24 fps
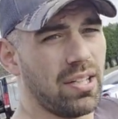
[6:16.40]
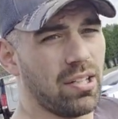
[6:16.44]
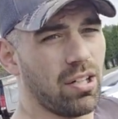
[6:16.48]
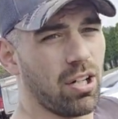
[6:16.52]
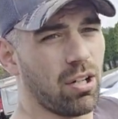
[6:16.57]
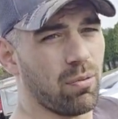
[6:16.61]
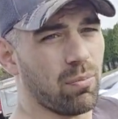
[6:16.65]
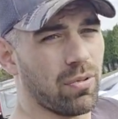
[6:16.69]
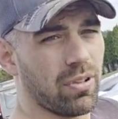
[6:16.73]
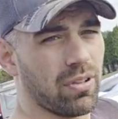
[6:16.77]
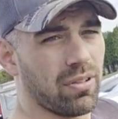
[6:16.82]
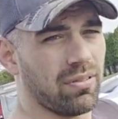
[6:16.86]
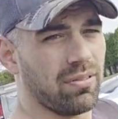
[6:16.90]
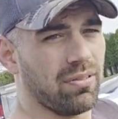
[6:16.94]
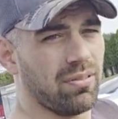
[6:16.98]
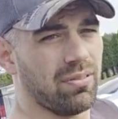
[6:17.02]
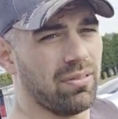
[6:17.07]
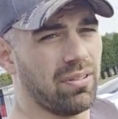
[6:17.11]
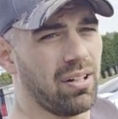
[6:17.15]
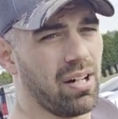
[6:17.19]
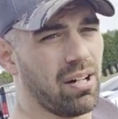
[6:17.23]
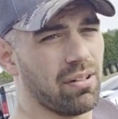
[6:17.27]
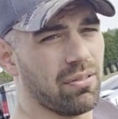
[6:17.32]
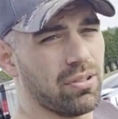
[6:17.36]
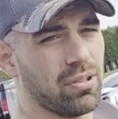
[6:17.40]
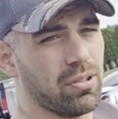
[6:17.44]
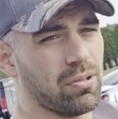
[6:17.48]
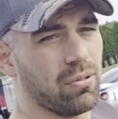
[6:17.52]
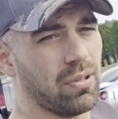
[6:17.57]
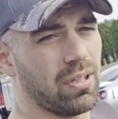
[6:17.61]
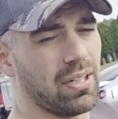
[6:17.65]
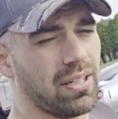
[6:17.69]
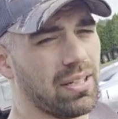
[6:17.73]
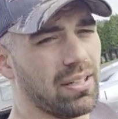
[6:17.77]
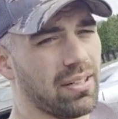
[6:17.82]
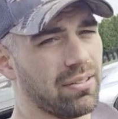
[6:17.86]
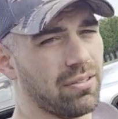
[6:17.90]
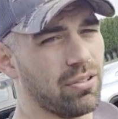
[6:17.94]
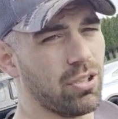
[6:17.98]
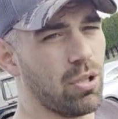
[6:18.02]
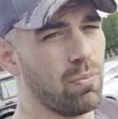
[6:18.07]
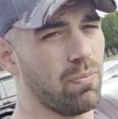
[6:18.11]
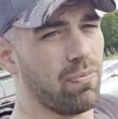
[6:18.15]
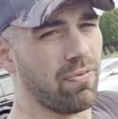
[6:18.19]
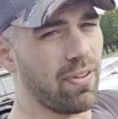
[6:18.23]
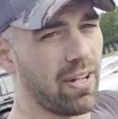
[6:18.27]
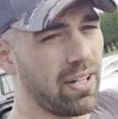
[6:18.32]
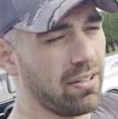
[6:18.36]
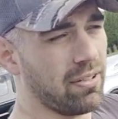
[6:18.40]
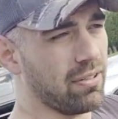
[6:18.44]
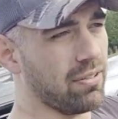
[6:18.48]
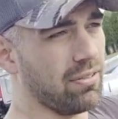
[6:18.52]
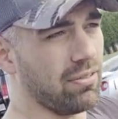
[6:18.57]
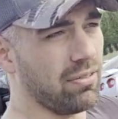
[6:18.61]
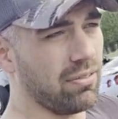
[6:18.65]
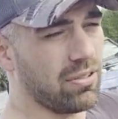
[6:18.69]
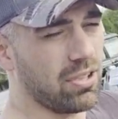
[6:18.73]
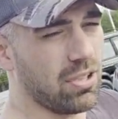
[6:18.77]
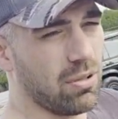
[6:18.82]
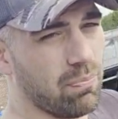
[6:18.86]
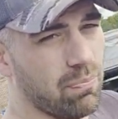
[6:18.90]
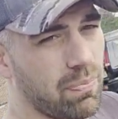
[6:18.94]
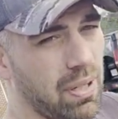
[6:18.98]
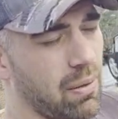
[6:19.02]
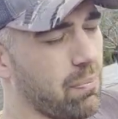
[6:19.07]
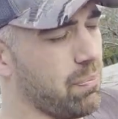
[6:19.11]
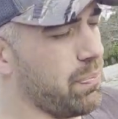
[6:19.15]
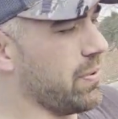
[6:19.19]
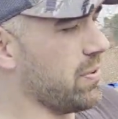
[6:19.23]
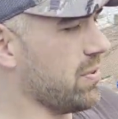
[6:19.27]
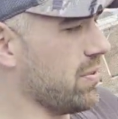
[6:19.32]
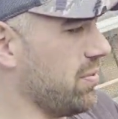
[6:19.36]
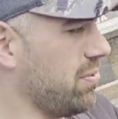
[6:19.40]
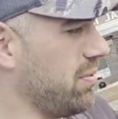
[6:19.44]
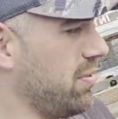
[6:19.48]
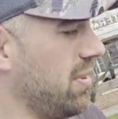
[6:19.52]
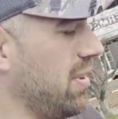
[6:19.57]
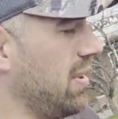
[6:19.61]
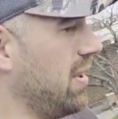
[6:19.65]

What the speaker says: armor. I'll do tube fenders, tube bumpers